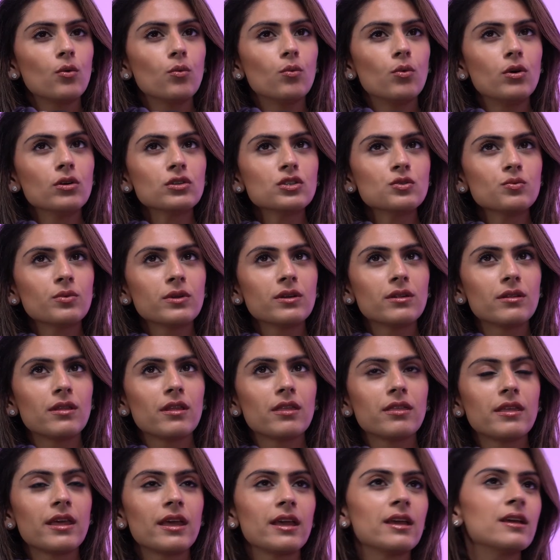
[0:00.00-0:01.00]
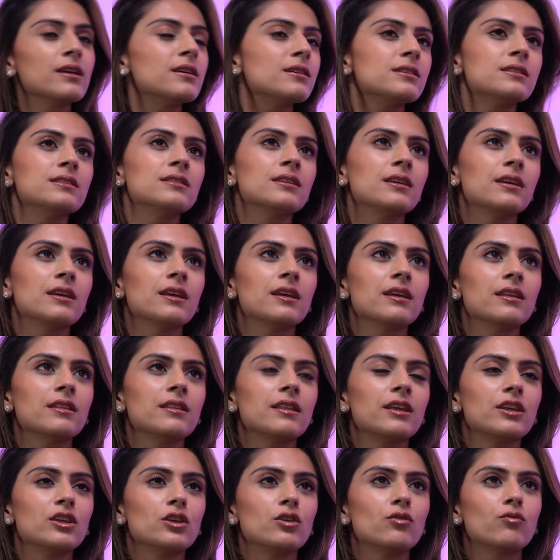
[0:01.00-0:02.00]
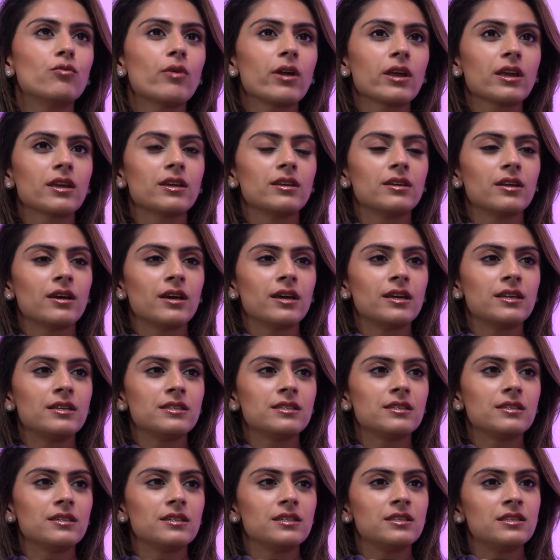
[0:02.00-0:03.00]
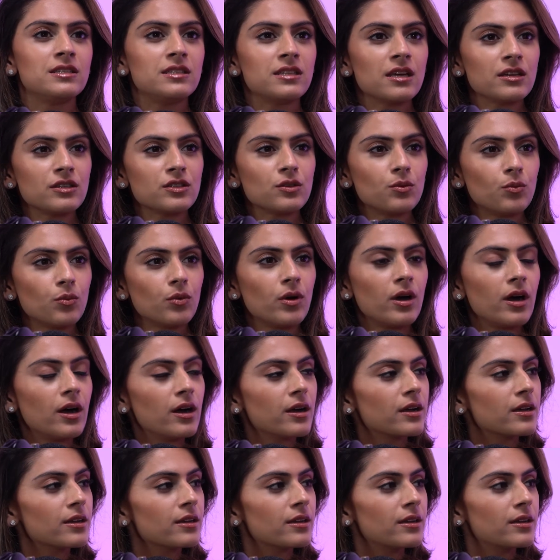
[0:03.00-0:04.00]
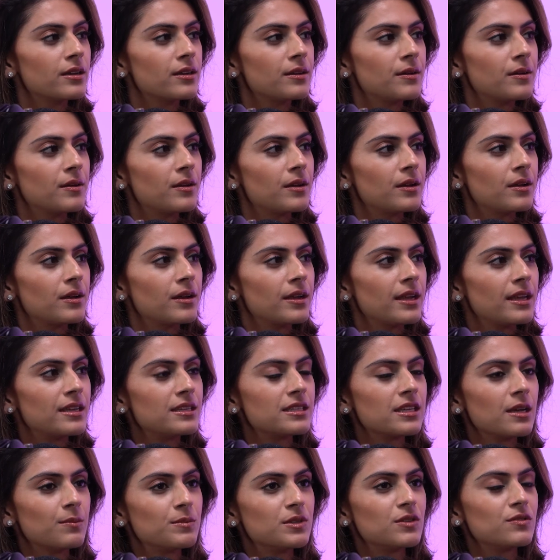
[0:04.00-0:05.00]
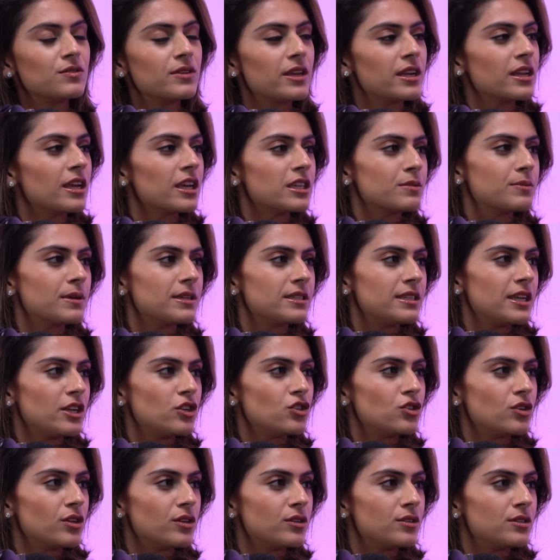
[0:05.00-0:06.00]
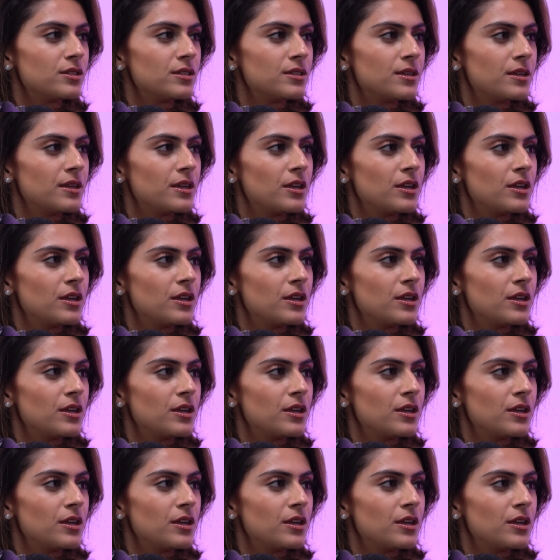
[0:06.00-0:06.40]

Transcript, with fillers: What's one of the things that you recognize doesn't work in terms of setting expectations?